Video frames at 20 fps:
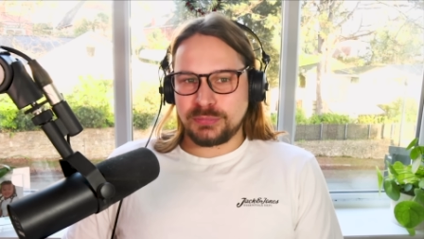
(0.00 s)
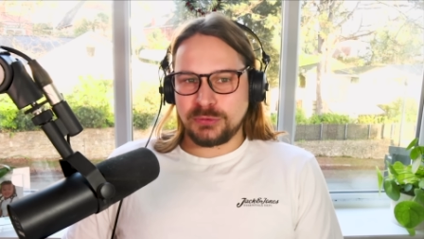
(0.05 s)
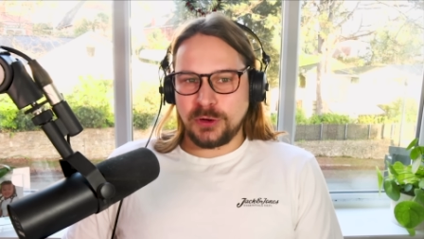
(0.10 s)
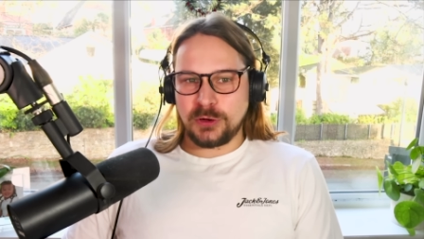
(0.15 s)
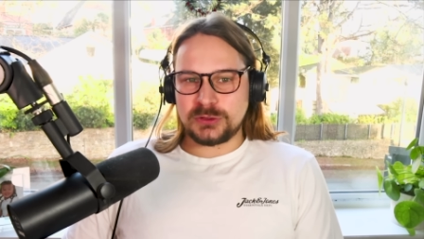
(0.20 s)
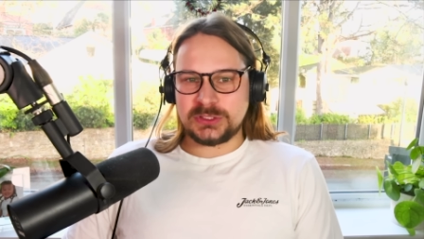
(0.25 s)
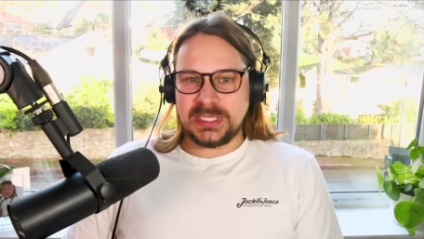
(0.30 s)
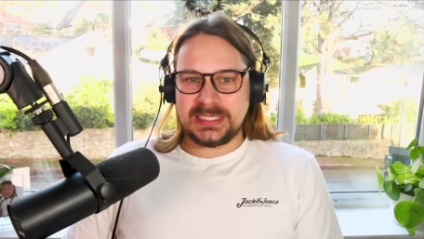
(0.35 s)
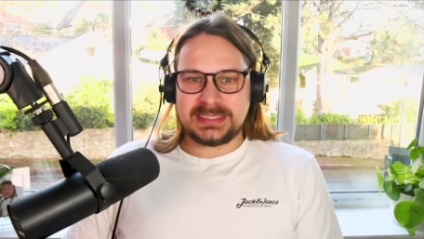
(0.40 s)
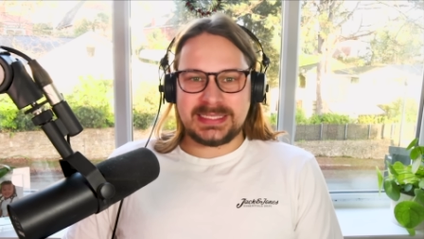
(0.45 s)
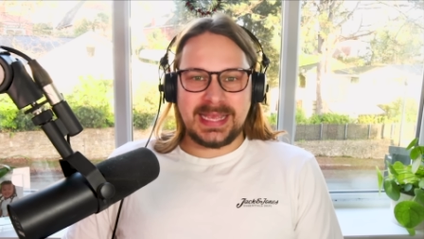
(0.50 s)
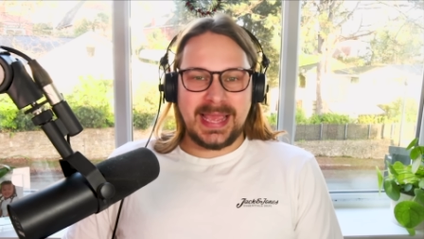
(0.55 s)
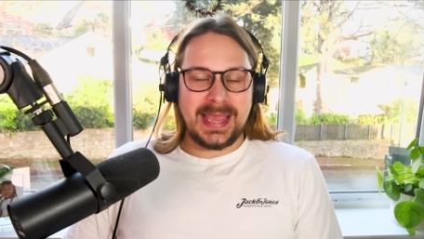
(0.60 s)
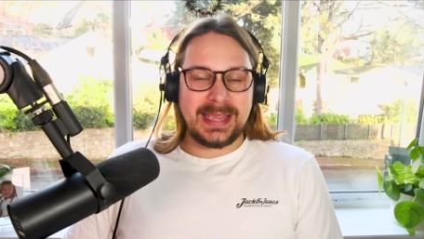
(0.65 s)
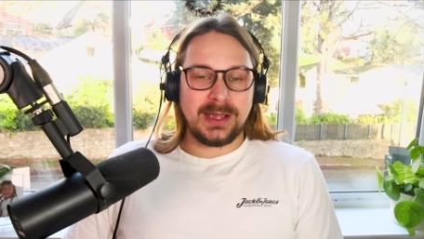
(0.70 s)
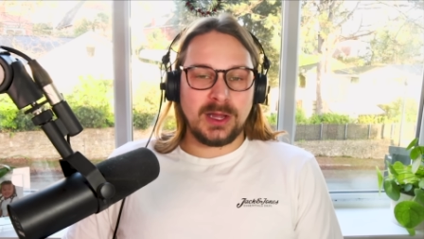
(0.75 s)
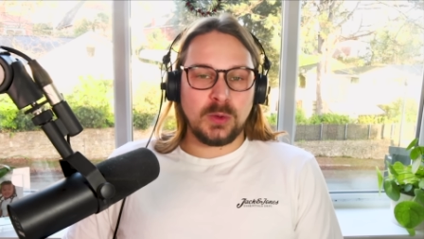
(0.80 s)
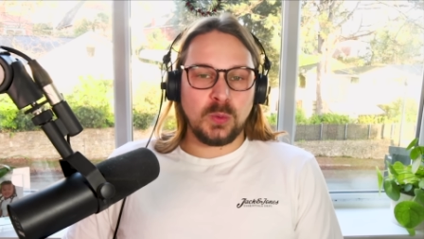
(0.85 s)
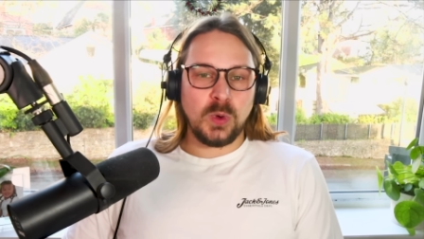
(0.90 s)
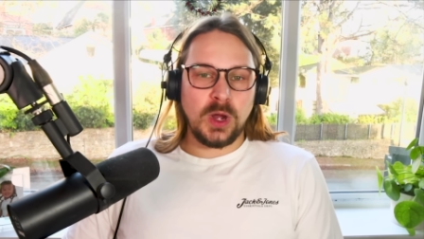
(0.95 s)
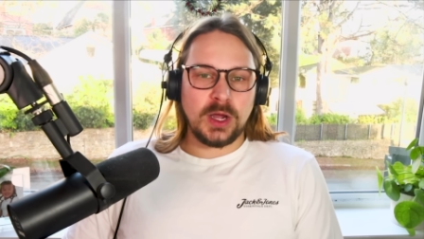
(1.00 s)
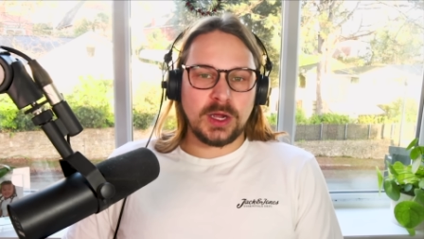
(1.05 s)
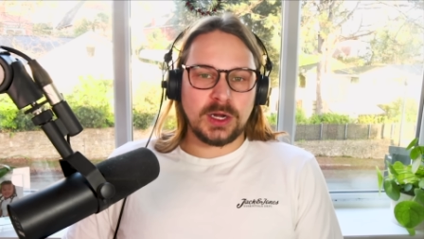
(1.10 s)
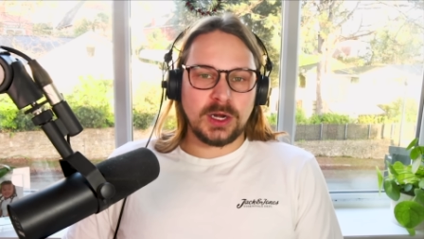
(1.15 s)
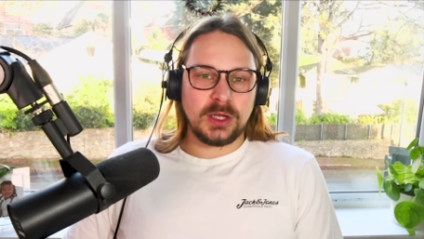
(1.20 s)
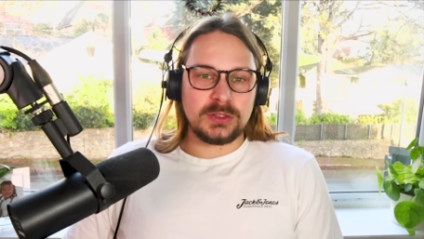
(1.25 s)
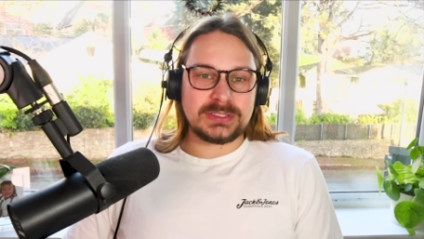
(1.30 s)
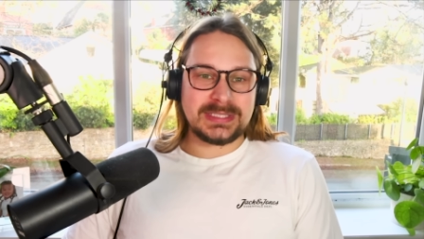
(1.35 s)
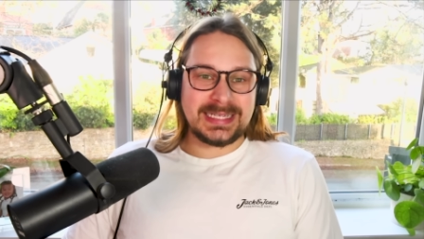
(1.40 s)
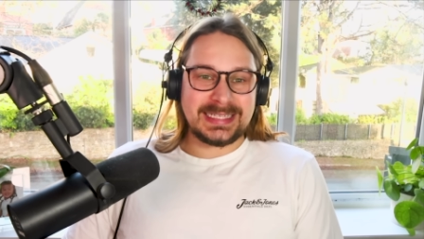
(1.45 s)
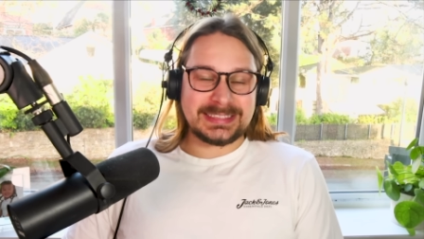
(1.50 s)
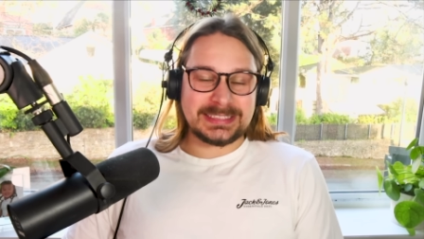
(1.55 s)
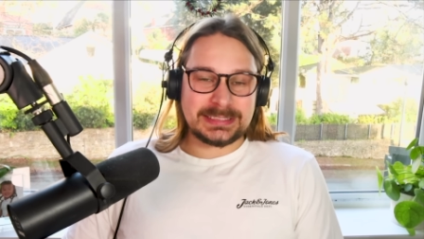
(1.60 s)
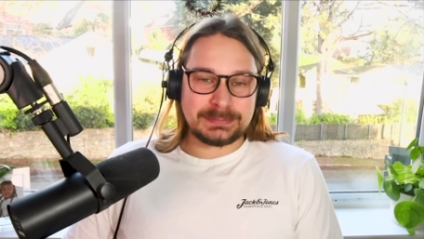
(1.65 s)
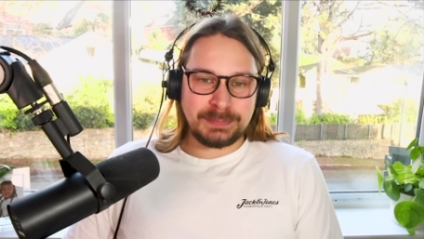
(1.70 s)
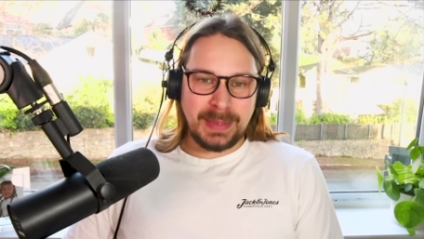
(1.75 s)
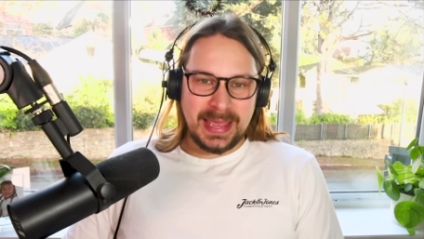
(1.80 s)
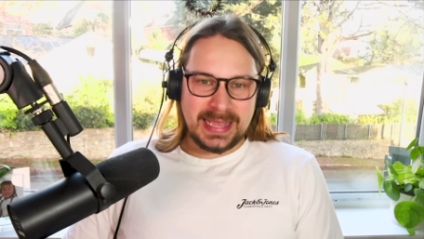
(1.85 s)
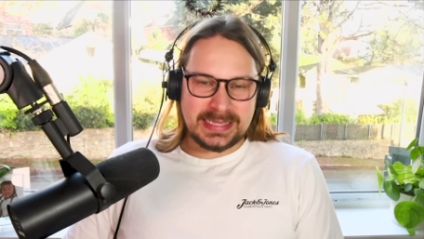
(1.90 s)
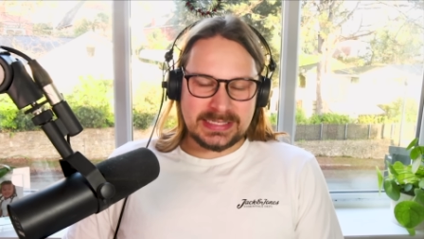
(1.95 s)
processing AI workloads in
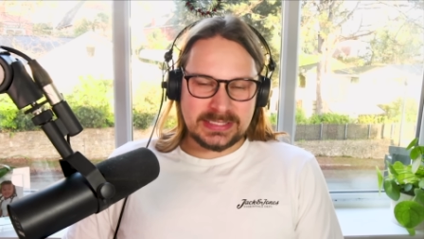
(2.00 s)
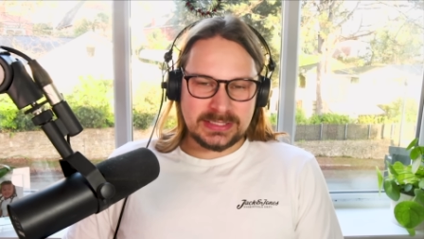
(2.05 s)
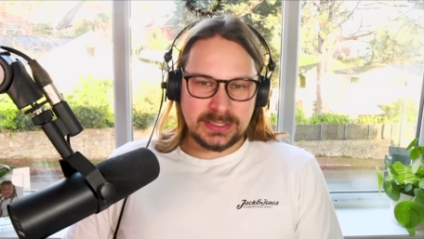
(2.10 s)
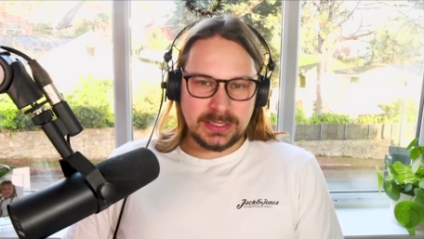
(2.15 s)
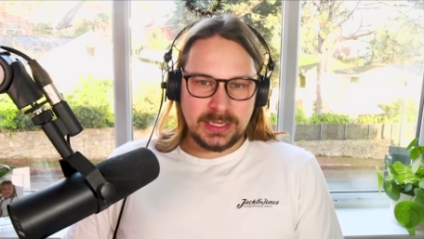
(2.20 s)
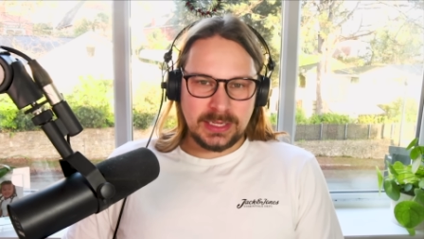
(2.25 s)
space,